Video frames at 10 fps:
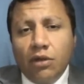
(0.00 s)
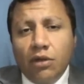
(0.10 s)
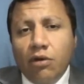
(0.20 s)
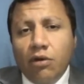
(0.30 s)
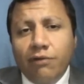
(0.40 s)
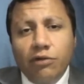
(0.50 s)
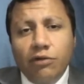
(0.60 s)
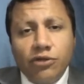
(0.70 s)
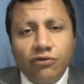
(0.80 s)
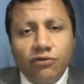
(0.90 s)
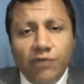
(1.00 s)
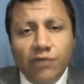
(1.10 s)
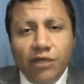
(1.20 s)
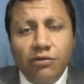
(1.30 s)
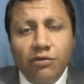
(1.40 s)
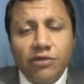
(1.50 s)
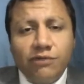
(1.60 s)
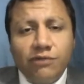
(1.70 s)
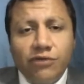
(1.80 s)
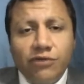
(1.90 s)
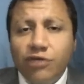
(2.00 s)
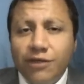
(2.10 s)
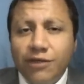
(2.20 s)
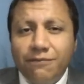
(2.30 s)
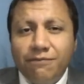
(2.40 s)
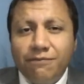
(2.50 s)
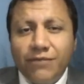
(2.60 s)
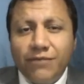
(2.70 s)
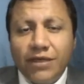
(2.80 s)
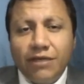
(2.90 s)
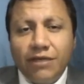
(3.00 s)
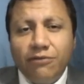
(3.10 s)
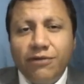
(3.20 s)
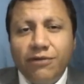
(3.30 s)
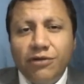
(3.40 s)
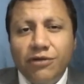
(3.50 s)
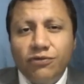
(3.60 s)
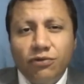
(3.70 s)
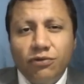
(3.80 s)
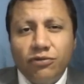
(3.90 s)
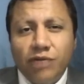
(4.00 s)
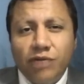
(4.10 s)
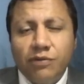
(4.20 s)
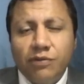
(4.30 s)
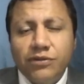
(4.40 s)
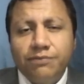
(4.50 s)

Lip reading: Now, evaluation of behavior is very tricky and not very useful sometimes.